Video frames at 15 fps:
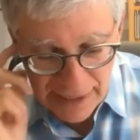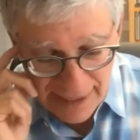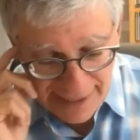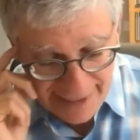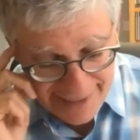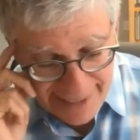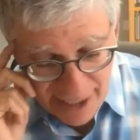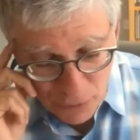
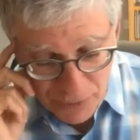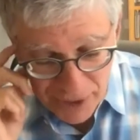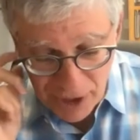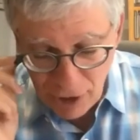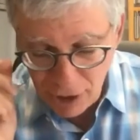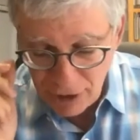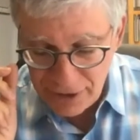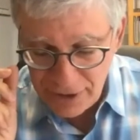In that
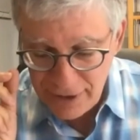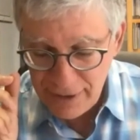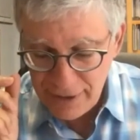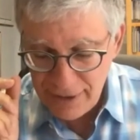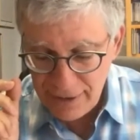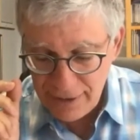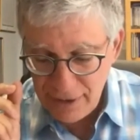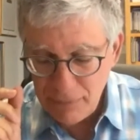regard,
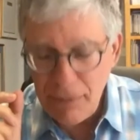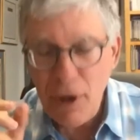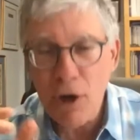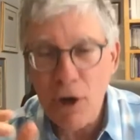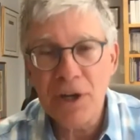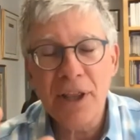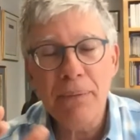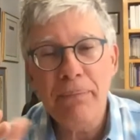
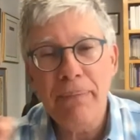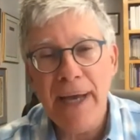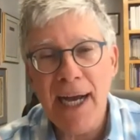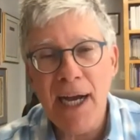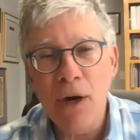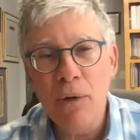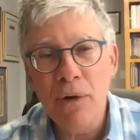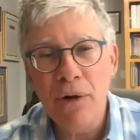part of the
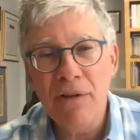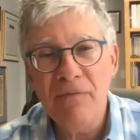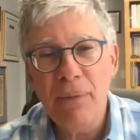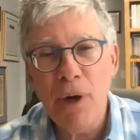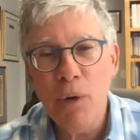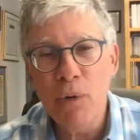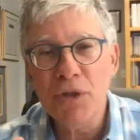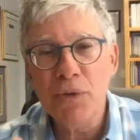power of
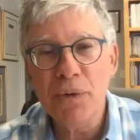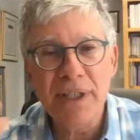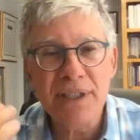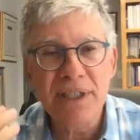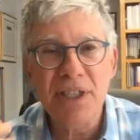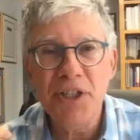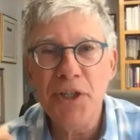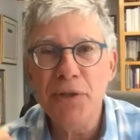poetry is
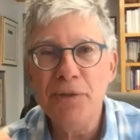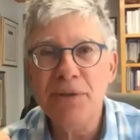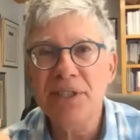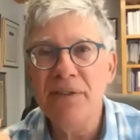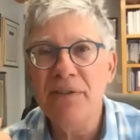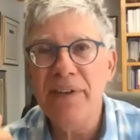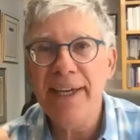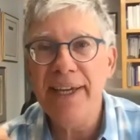the use
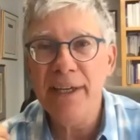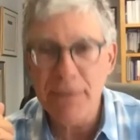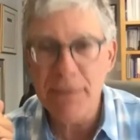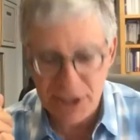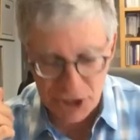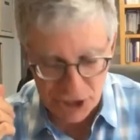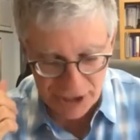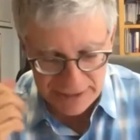of
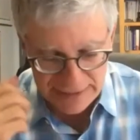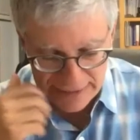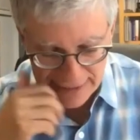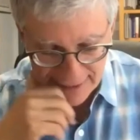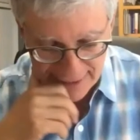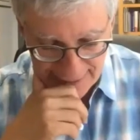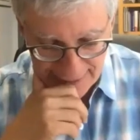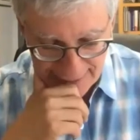
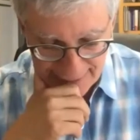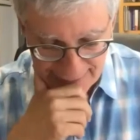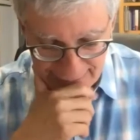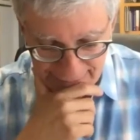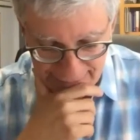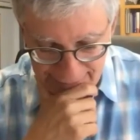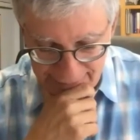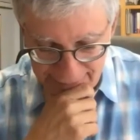images,
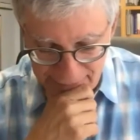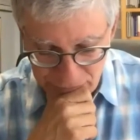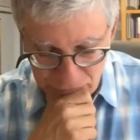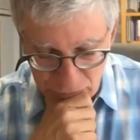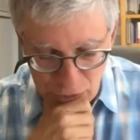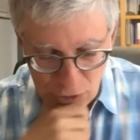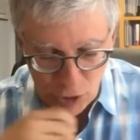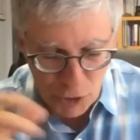
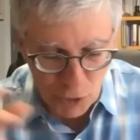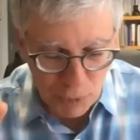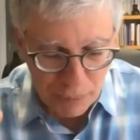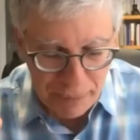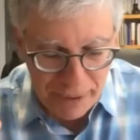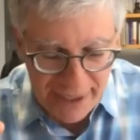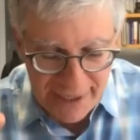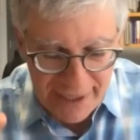the
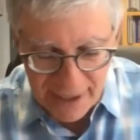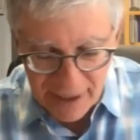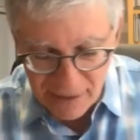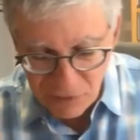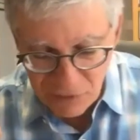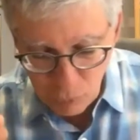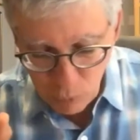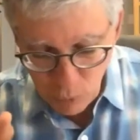repeating
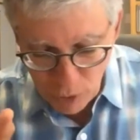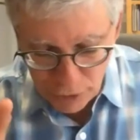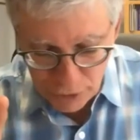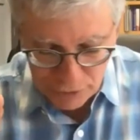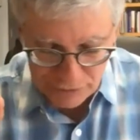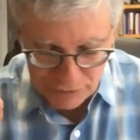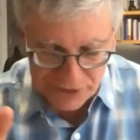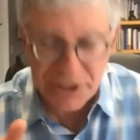of
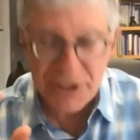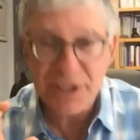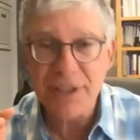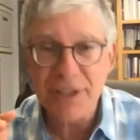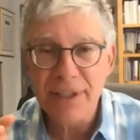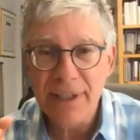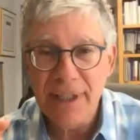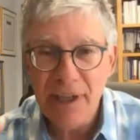
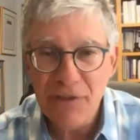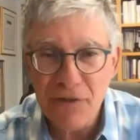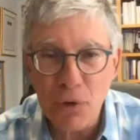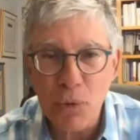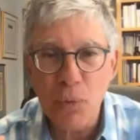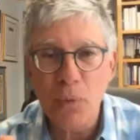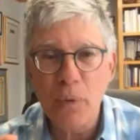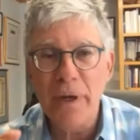words for
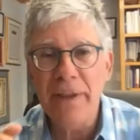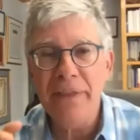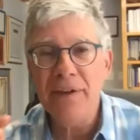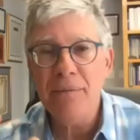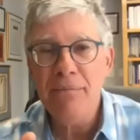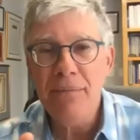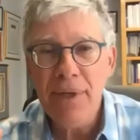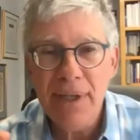
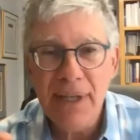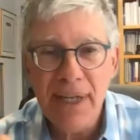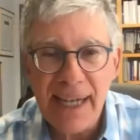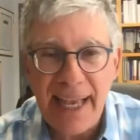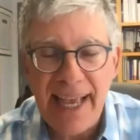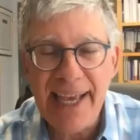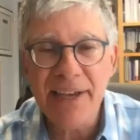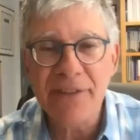rhythm
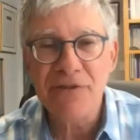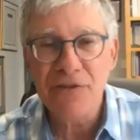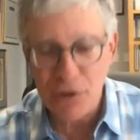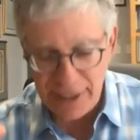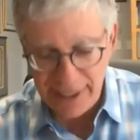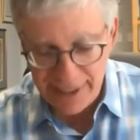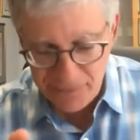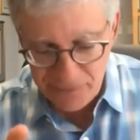and
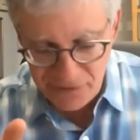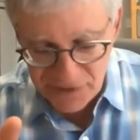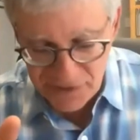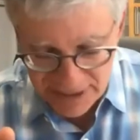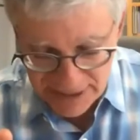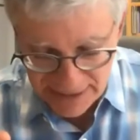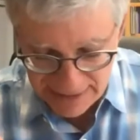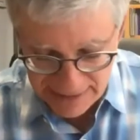for
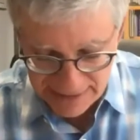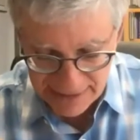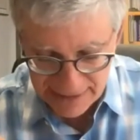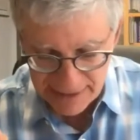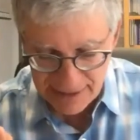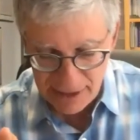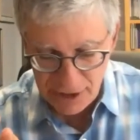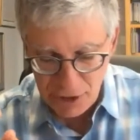
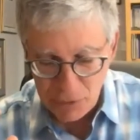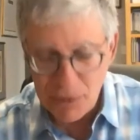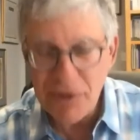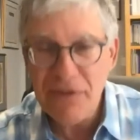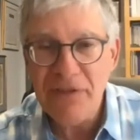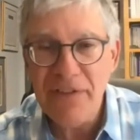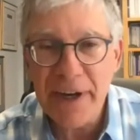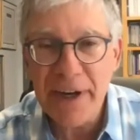emphasis,
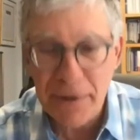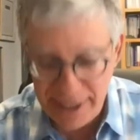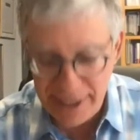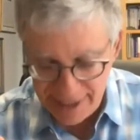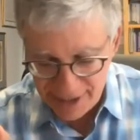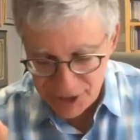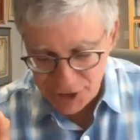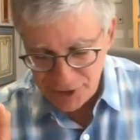with
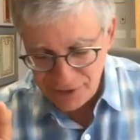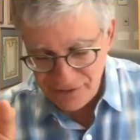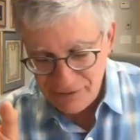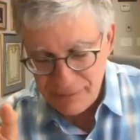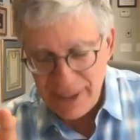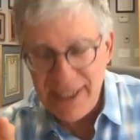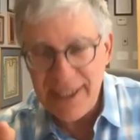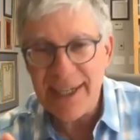variation of
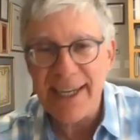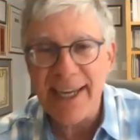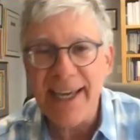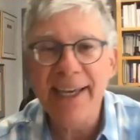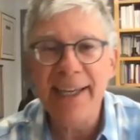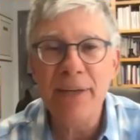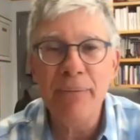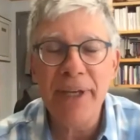meaning.
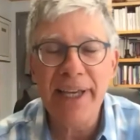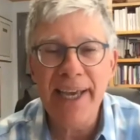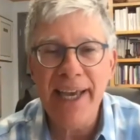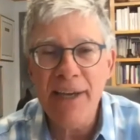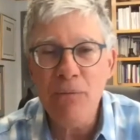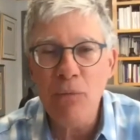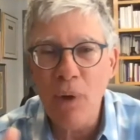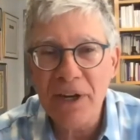And it
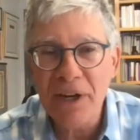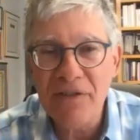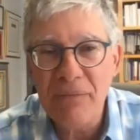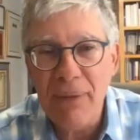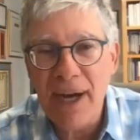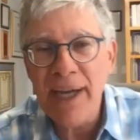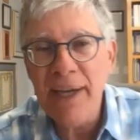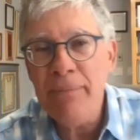became one of
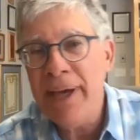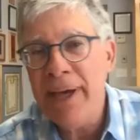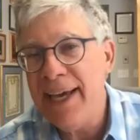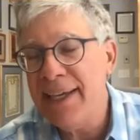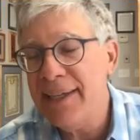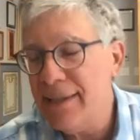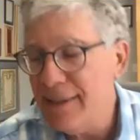my pet